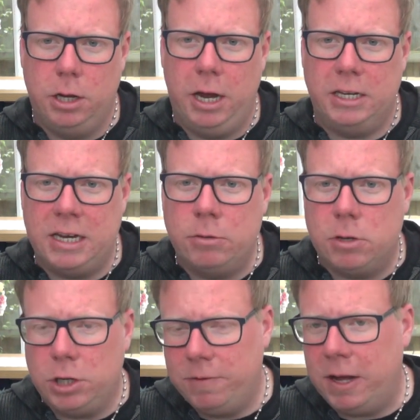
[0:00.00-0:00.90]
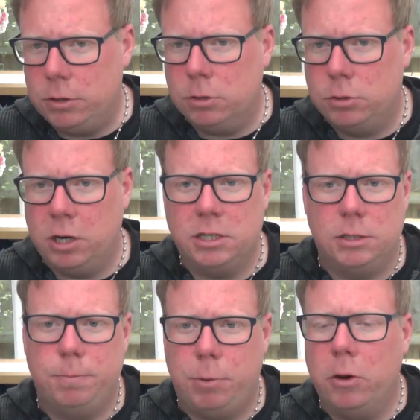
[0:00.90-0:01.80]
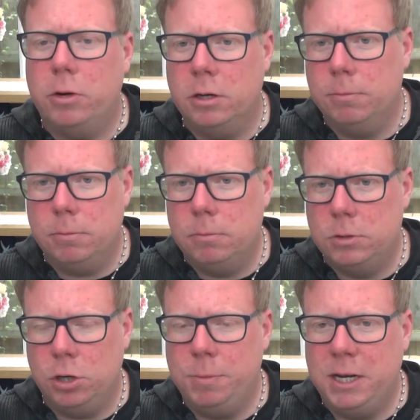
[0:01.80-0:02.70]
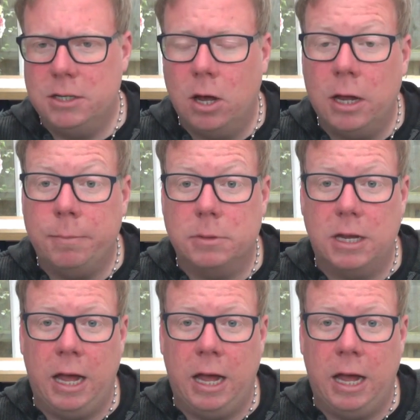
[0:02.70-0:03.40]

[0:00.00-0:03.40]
It sounds like you've had your trust broken too many times.